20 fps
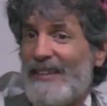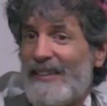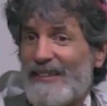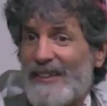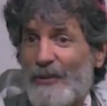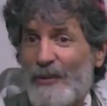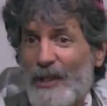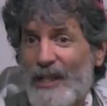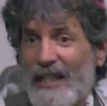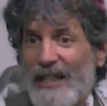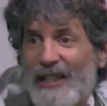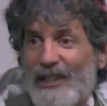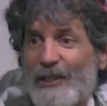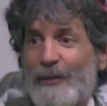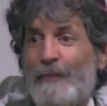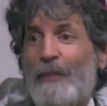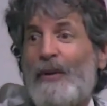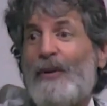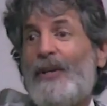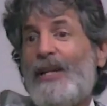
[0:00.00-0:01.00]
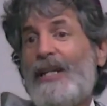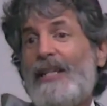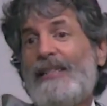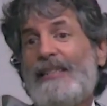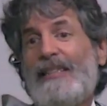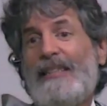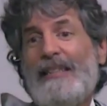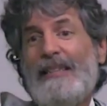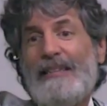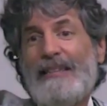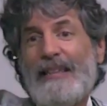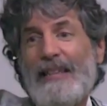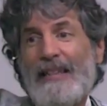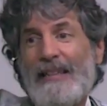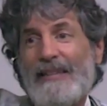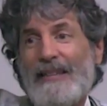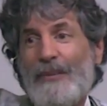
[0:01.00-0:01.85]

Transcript: So we can experience these things,